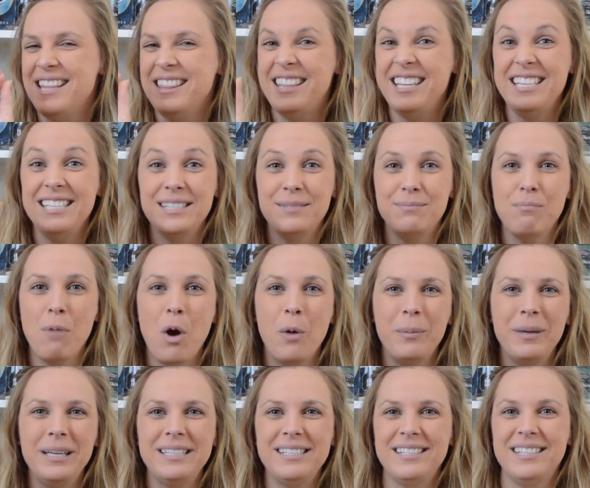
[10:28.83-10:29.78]
these
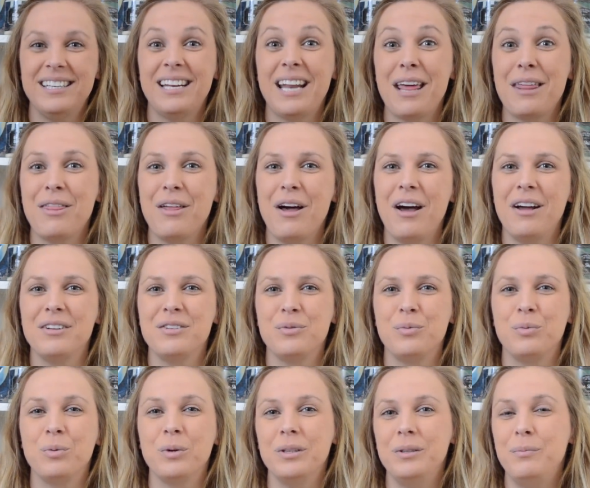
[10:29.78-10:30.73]
moments that I thought
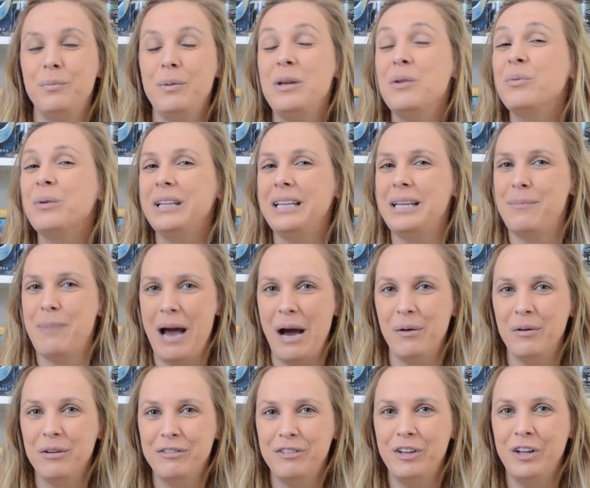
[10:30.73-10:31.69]
would be really
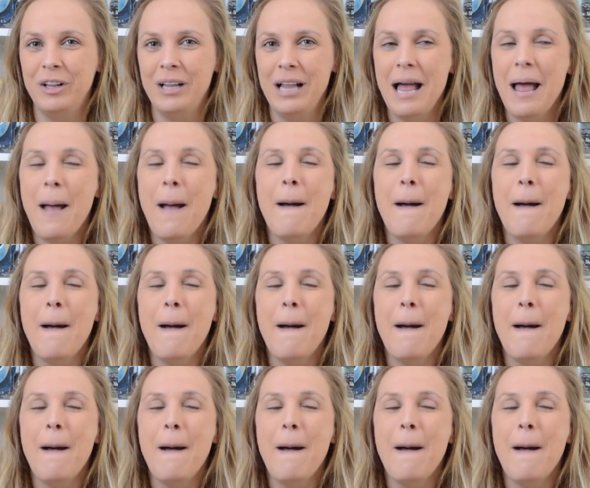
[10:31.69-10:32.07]
powerful.